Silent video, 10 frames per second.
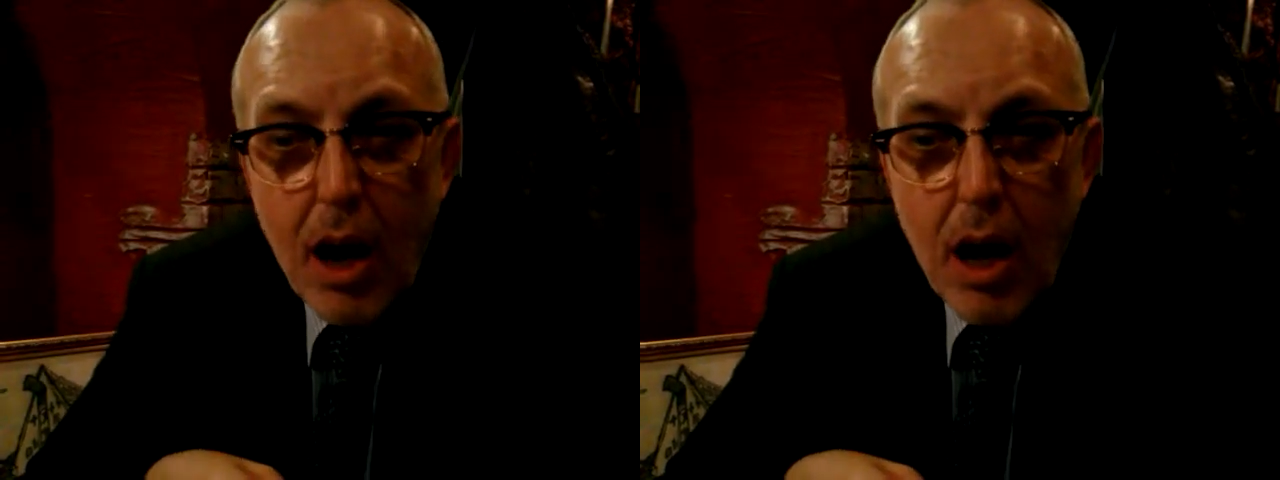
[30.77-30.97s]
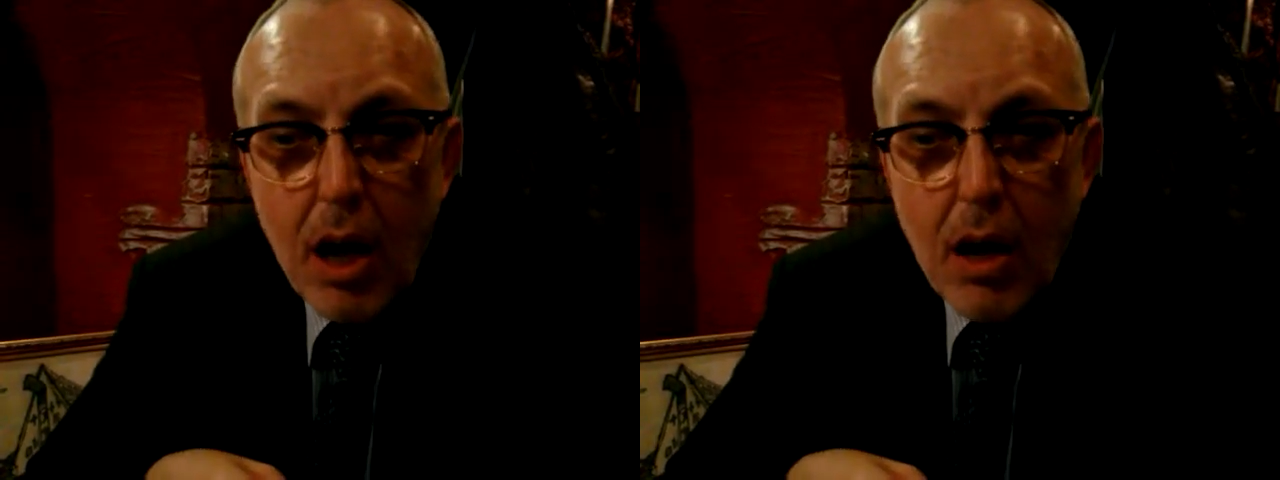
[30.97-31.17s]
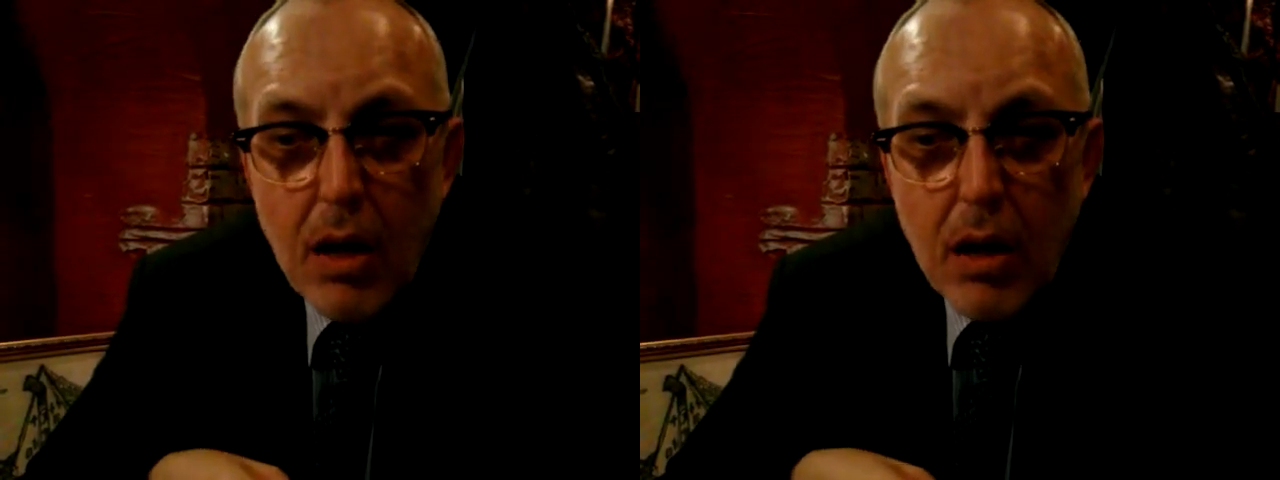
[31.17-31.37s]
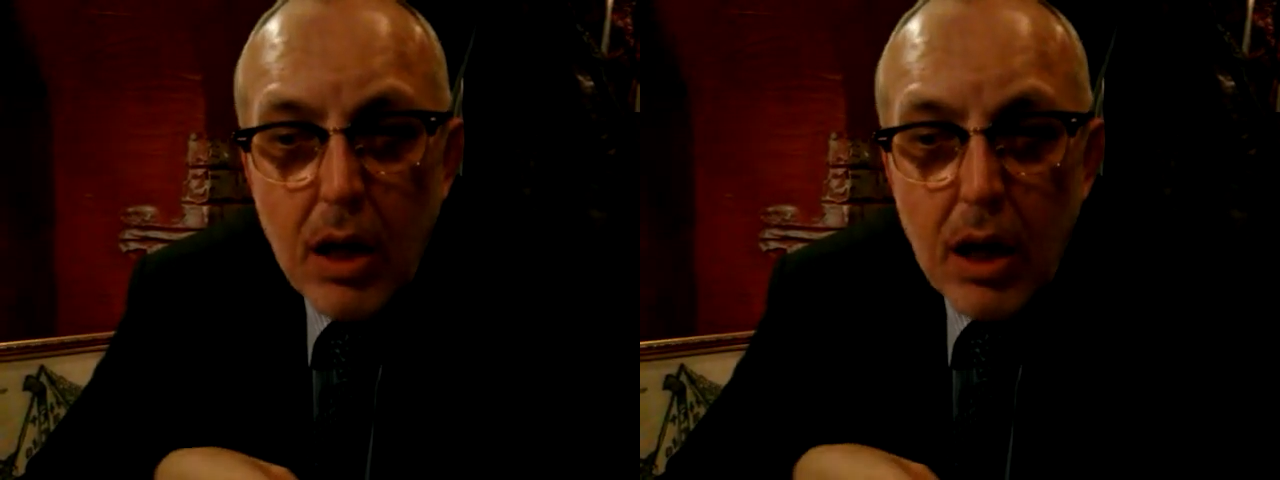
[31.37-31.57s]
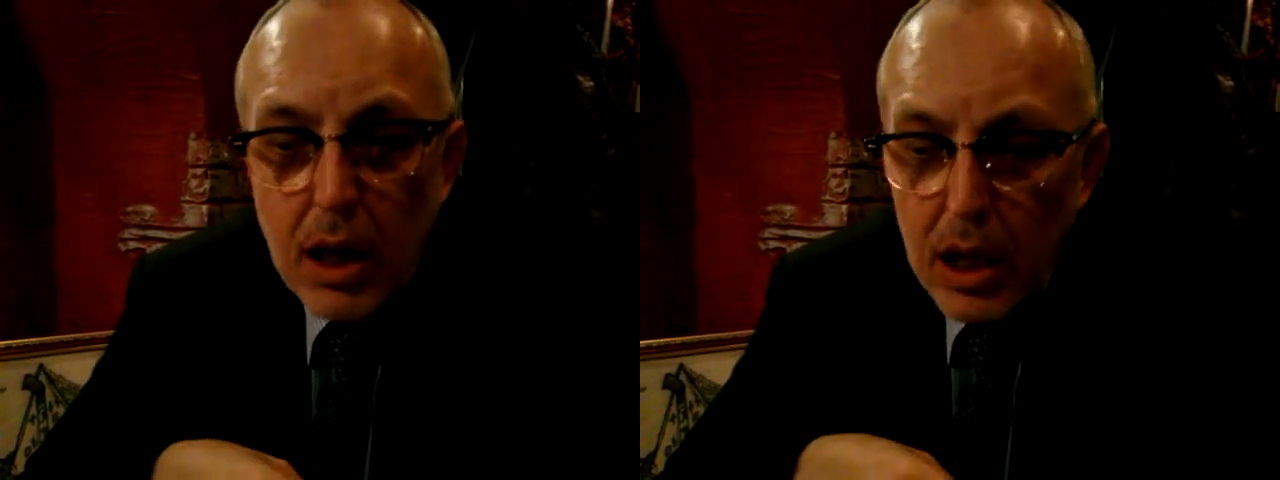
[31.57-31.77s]
uh,
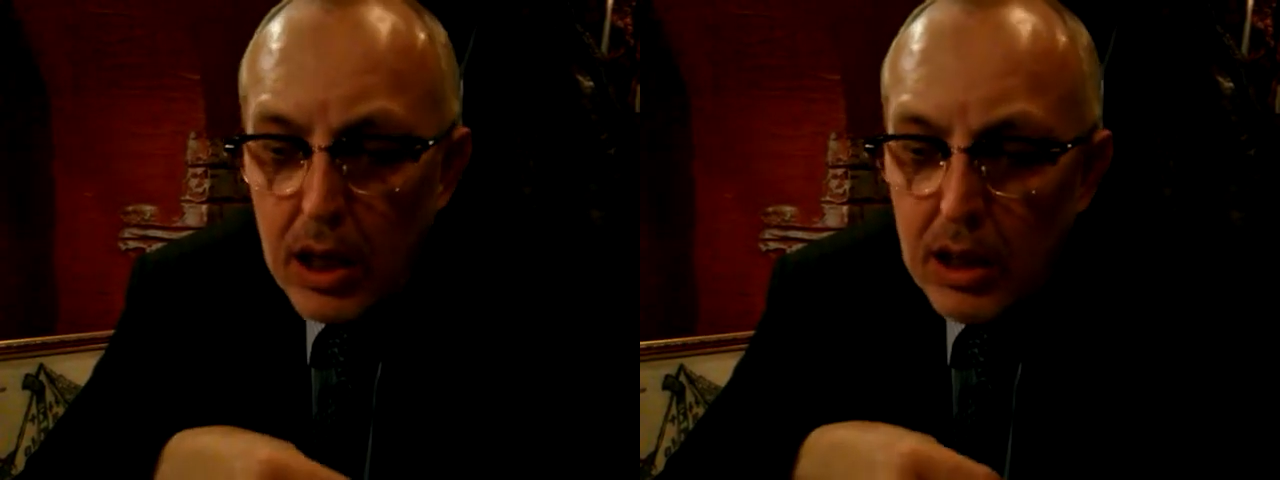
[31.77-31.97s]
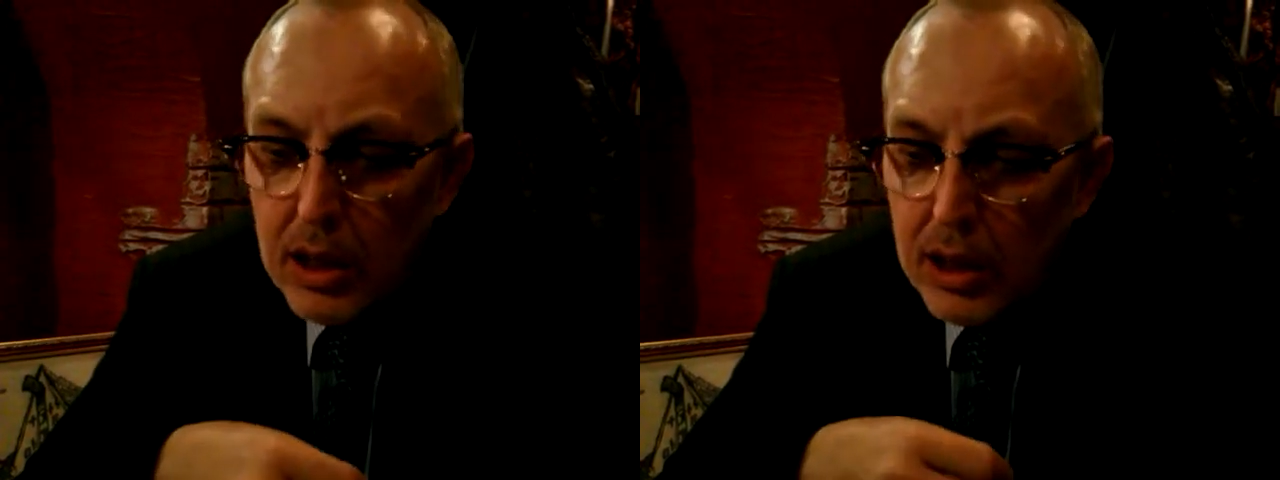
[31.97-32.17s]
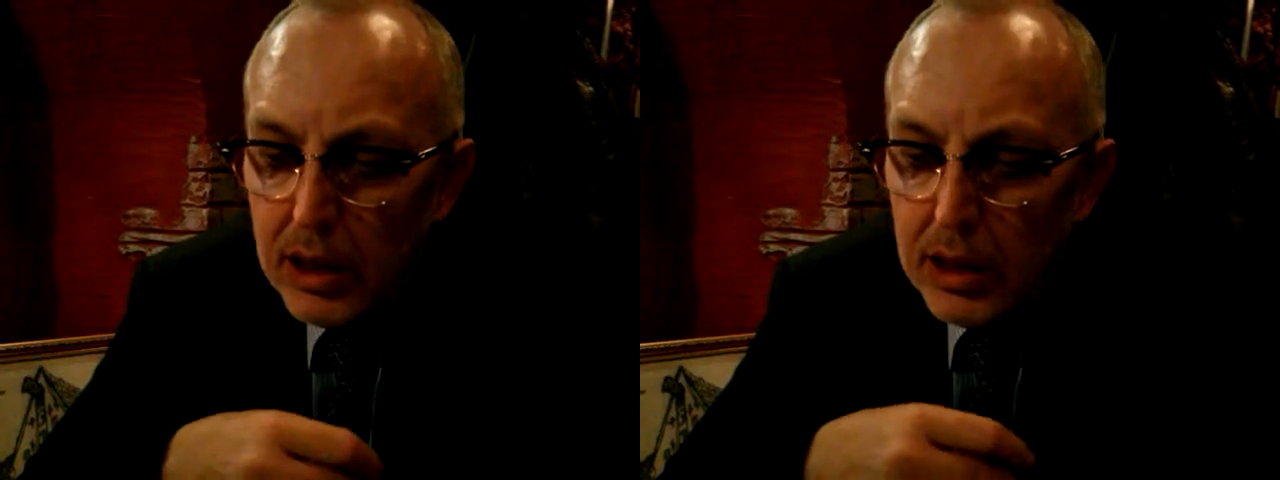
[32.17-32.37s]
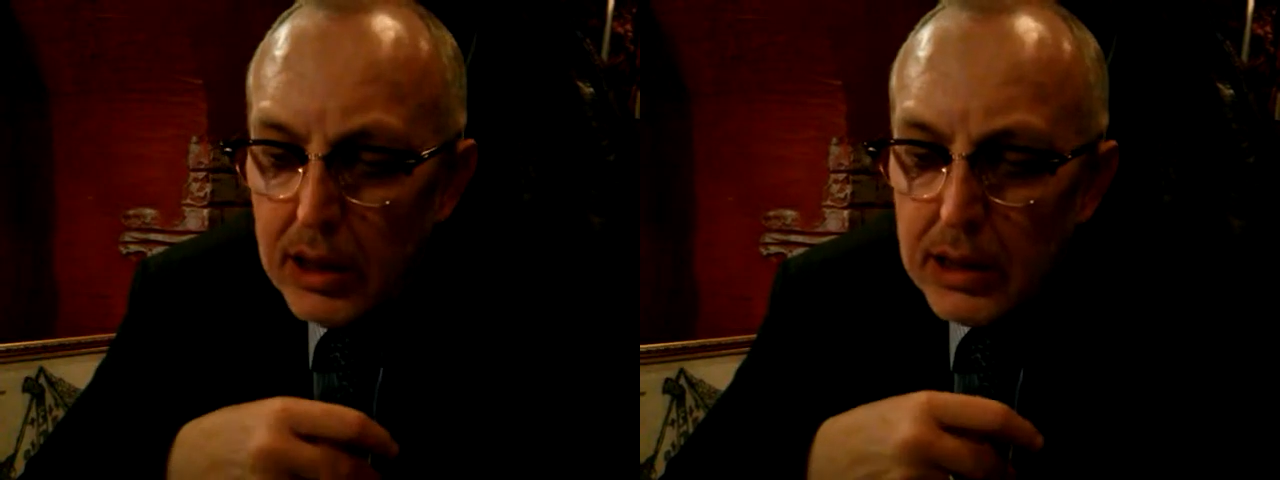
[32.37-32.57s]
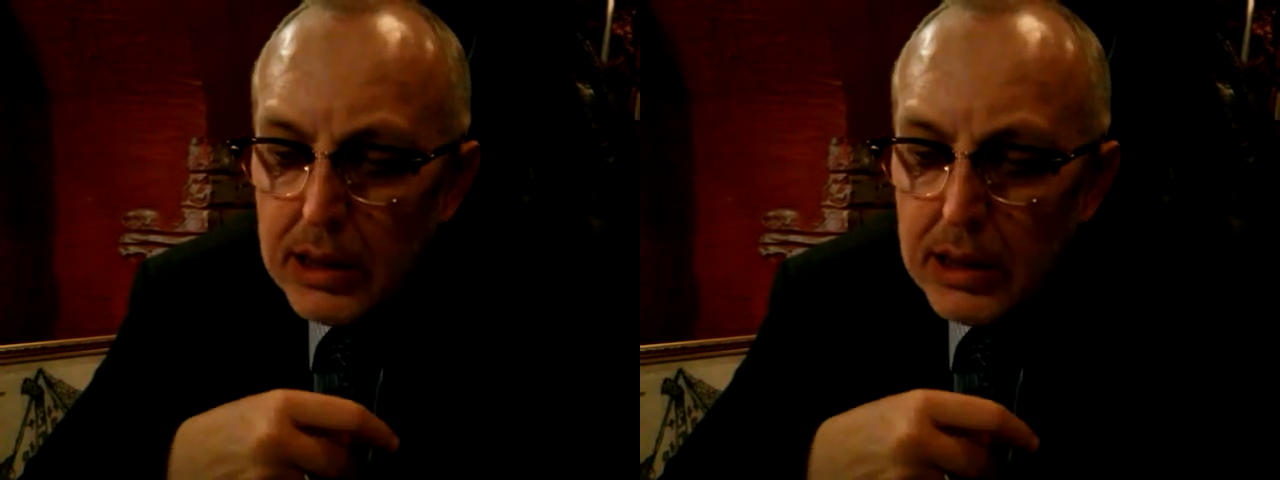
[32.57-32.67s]
in the